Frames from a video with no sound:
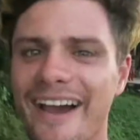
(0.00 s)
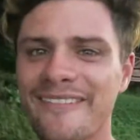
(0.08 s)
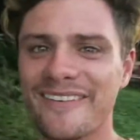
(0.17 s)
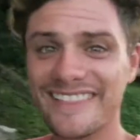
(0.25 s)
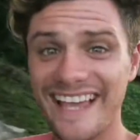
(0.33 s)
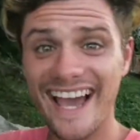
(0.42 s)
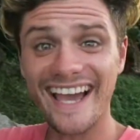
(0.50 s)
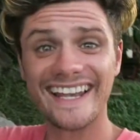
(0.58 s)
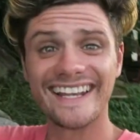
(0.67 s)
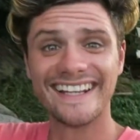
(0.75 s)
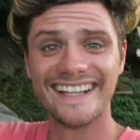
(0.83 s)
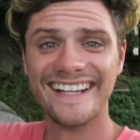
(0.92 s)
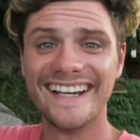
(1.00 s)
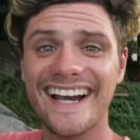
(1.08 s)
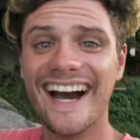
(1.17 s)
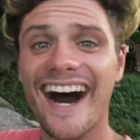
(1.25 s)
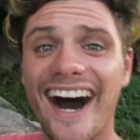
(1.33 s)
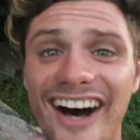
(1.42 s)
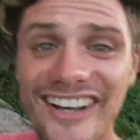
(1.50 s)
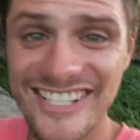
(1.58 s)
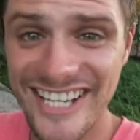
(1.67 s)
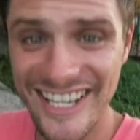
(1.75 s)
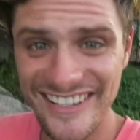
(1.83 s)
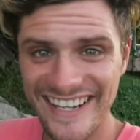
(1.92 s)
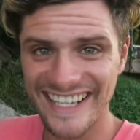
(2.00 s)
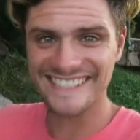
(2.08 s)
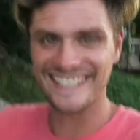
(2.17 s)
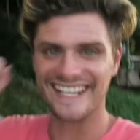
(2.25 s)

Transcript: And with that, I'll see you next